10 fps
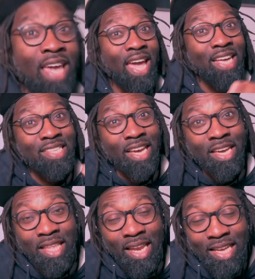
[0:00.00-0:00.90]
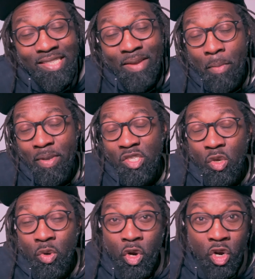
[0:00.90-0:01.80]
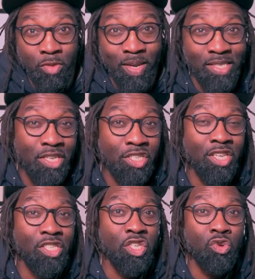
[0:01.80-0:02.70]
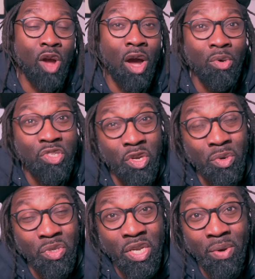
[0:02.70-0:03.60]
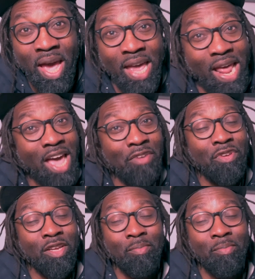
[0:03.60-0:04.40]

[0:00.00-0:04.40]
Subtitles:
can't tell you the last time I've been so encouraged by seeing Chelsea draw with 0-0 at Anfield,